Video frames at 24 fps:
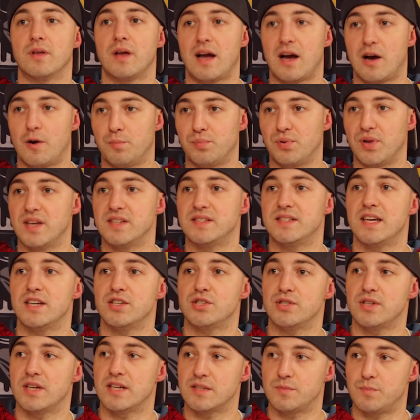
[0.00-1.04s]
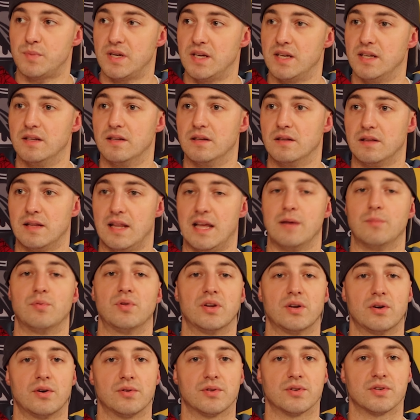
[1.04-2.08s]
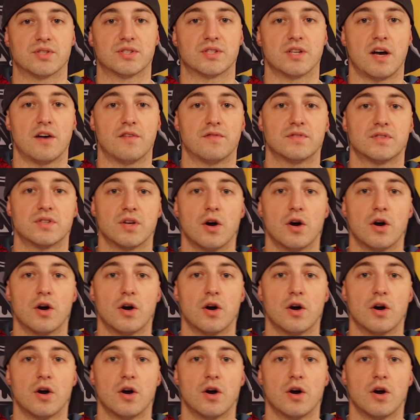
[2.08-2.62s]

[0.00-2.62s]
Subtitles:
how PlayStation has been labeling all their stuff.